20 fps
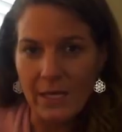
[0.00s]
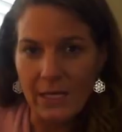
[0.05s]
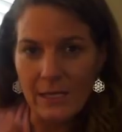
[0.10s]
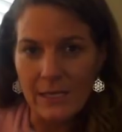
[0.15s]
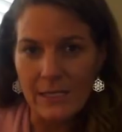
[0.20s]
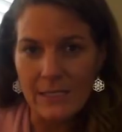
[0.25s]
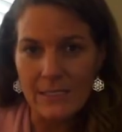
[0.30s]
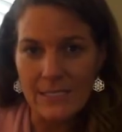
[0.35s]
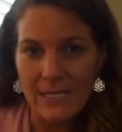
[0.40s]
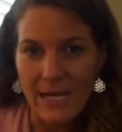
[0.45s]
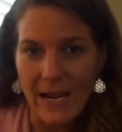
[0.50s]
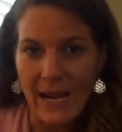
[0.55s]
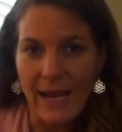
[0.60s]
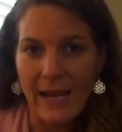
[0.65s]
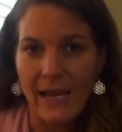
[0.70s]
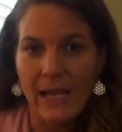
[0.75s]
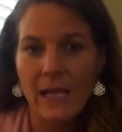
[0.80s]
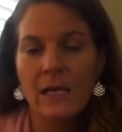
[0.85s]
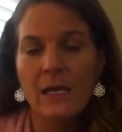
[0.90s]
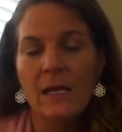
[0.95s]
in
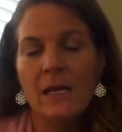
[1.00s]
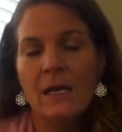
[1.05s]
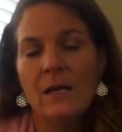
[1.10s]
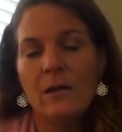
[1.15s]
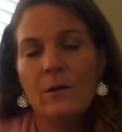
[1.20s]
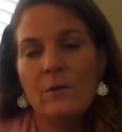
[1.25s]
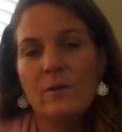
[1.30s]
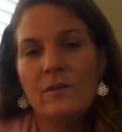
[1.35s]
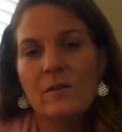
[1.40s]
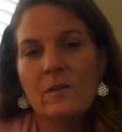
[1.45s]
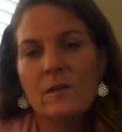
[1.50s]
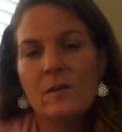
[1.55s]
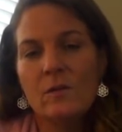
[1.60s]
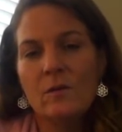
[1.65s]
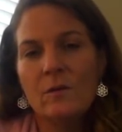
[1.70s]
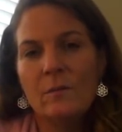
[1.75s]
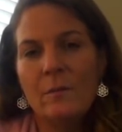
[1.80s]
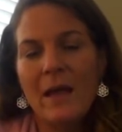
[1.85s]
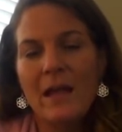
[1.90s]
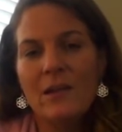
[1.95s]
today, which is to
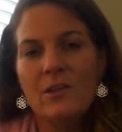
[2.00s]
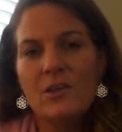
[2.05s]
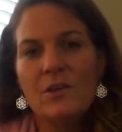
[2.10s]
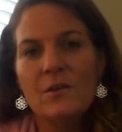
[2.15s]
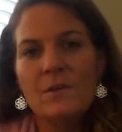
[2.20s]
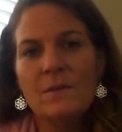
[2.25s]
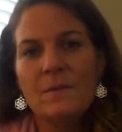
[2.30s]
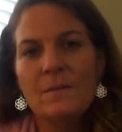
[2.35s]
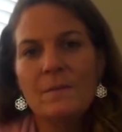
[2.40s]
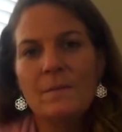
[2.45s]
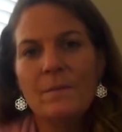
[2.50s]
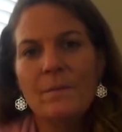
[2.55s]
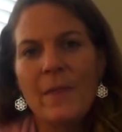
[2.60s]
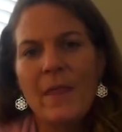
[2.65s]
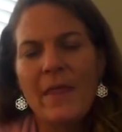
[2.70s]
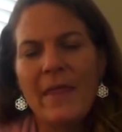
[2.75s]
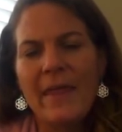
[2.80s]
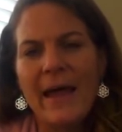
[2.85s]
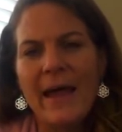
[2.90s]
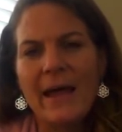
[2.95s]
imagine
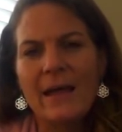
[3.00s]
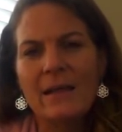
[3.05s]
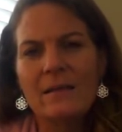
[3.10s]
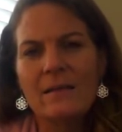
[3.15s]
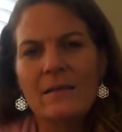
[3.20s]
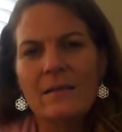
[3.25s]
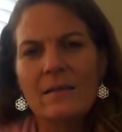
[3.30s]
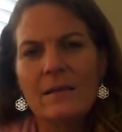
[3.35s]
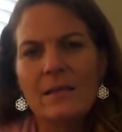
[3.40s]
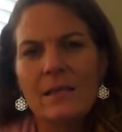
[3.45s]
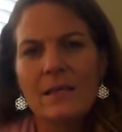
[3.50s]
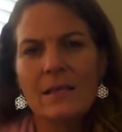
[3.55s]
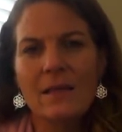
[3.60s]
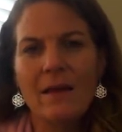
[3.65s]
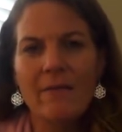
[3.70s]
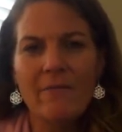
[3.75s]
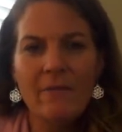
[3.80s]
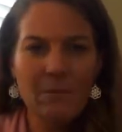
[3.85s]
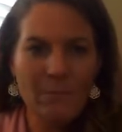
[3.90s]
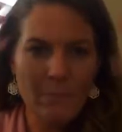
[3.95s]
that the
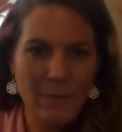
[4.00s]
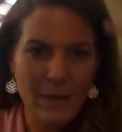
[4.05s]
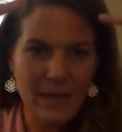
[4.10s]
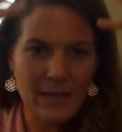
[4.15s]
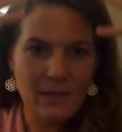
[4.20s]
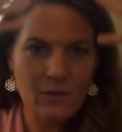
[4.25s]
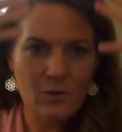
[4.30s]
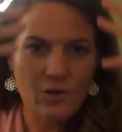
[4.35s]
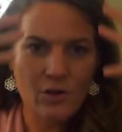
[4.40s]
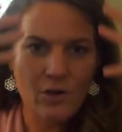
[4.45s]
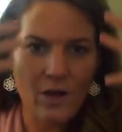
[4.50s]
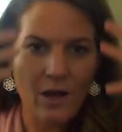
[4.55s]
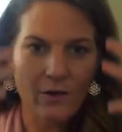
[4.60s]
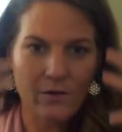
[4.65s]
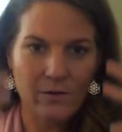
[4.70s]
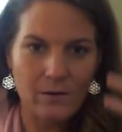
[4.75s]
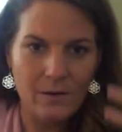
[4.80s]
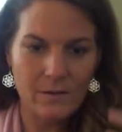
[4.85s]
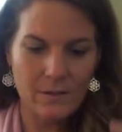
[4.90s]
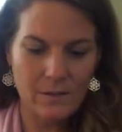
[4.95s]
7 main
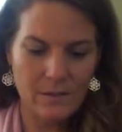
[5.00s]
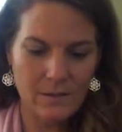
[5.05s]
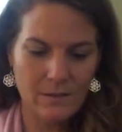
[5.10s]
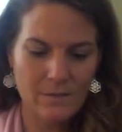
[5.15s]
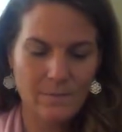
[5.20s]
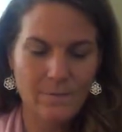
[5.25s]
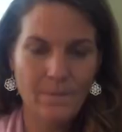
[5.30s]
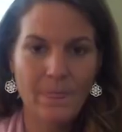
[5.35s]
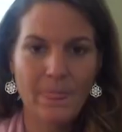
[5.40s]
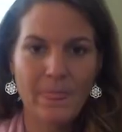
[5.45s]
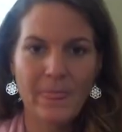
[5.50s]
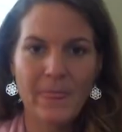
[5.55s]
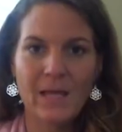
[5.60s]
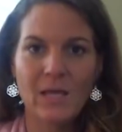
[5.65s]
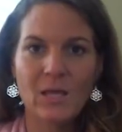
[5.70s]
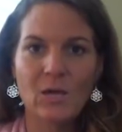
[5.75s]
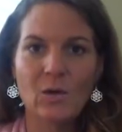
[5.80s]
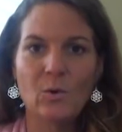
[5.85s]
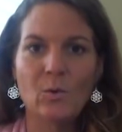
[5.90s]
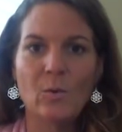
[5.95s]
chakras
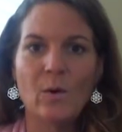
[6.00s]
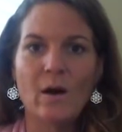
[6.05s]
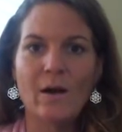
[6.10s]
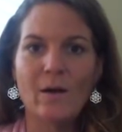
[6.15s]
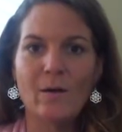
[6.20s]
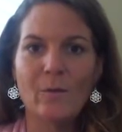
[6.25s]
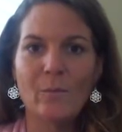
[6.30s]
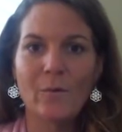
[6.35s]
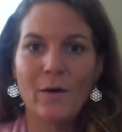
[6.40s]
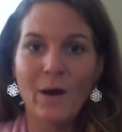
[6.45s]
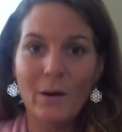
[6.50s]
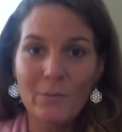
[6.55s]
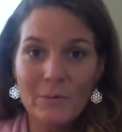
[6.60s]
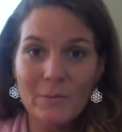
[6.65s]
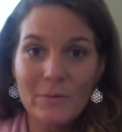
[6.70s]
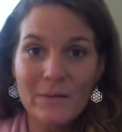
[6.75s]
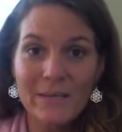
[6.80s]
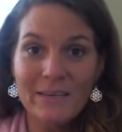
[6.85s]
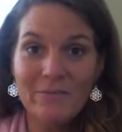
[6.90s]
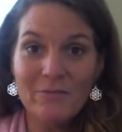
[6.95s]
that you are
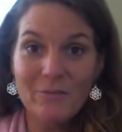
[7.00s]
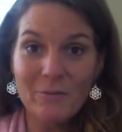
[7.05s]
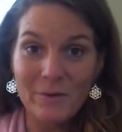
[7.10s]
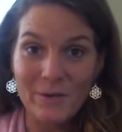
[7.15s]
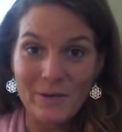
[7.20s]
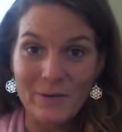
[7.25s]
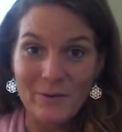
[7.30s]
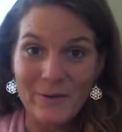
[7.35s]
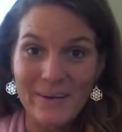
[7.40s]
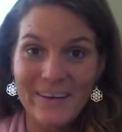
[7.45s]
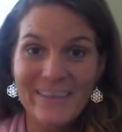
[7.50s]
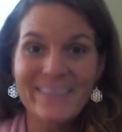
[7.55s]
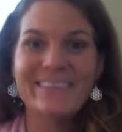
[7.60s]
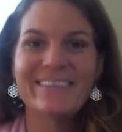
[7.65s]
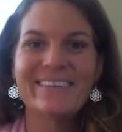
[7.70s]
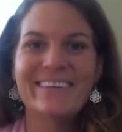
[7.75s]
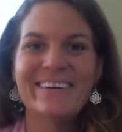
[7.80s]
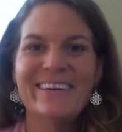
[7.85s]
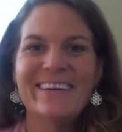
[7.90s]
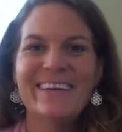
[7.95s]
probably familiar with
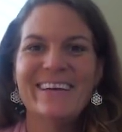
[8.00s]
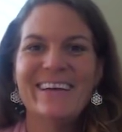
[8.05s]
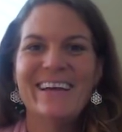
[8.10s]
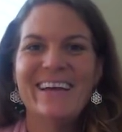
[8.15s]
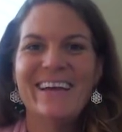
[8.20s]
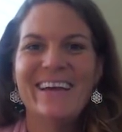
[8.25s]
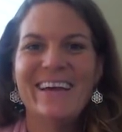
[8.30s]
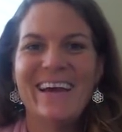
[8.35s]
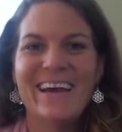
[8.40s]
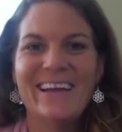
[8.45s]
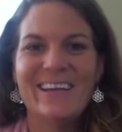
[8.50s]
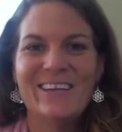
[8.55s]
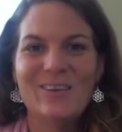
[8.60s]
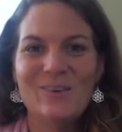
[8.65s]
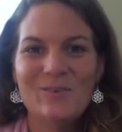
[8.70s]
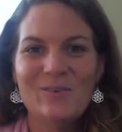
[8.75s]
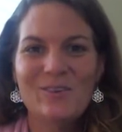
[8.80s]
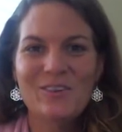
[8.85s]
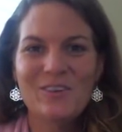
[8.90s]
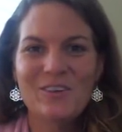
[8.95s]
and
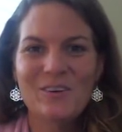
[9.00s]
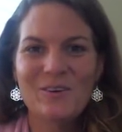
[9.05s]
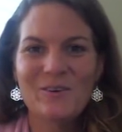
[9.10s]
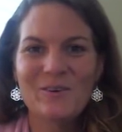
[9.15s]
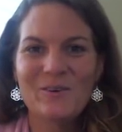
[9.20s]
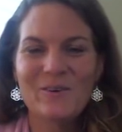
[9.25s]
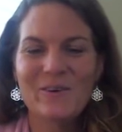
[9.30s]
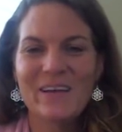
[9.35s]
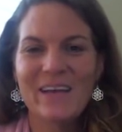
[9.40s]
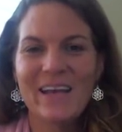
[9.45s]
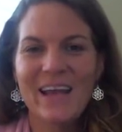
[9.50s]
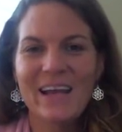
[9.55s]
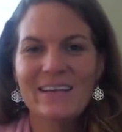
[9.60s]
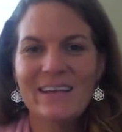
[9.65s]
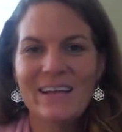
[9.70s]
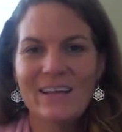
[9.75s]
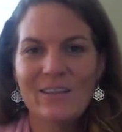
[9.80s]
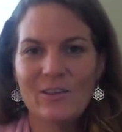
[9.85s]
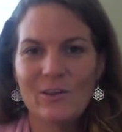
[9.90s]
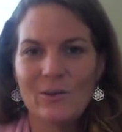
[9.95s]
used to
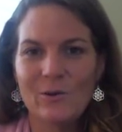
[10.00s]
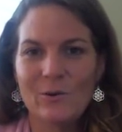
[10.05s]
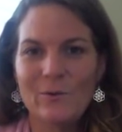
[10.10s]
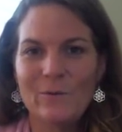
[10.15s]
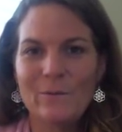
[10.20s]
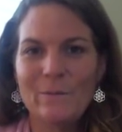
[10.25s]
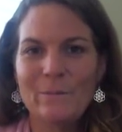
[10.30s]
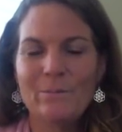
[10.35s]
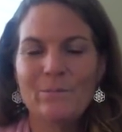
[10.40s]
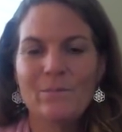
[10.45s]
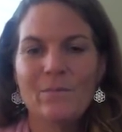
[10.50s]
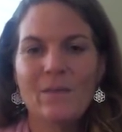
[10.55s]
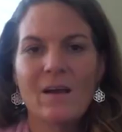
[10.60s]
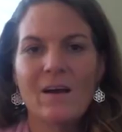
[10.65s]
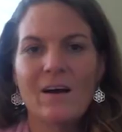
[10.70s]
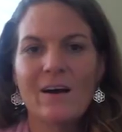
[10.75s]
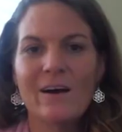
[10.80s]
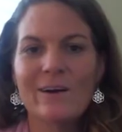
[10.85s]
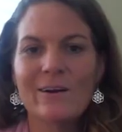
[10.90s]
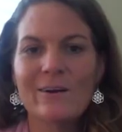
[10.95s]
connecting to
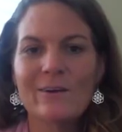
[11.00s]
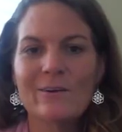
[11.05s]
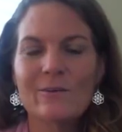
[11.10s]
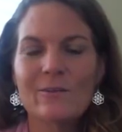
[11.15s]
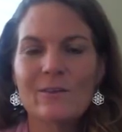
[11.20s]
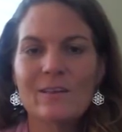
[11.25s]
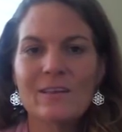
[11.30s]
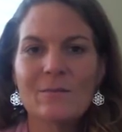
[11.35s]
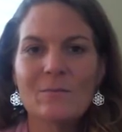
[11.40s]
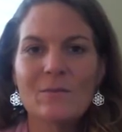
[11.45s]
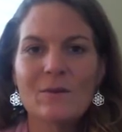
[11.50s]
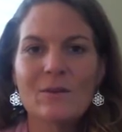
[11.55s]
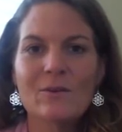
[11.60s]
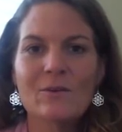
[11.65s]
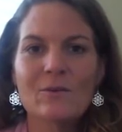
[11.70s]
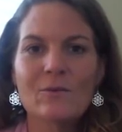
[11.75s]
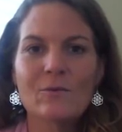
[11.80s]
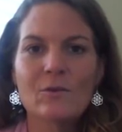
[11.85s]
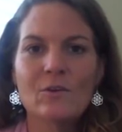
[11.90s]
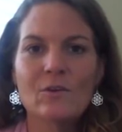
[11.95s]
are
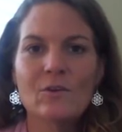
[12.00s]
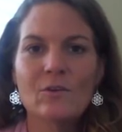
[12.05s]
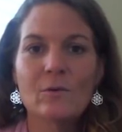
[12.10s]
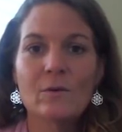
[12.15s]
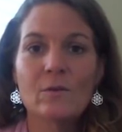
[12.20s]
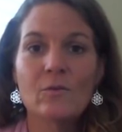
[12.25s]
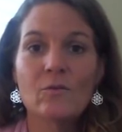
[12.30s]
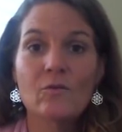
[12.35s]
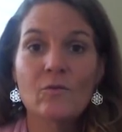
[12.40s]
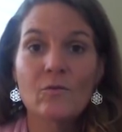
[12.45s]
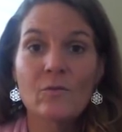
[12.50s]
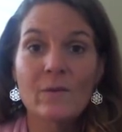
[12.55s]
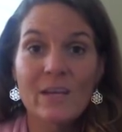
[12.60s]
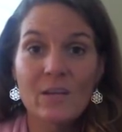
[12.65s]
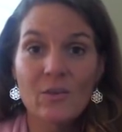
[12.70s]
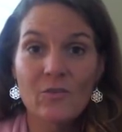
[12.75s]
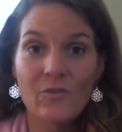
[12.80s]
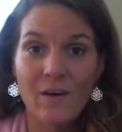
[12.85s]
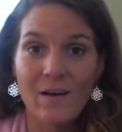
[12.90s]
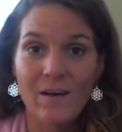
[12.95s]
similar to a tree
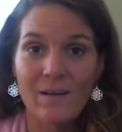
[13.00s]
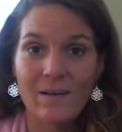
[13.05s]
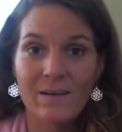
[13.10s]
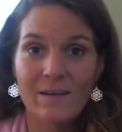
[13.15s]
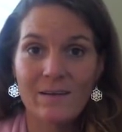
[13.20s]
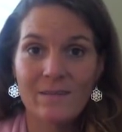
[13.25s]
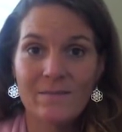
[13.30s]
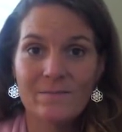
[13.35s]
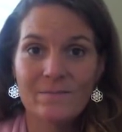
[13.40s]
trunk.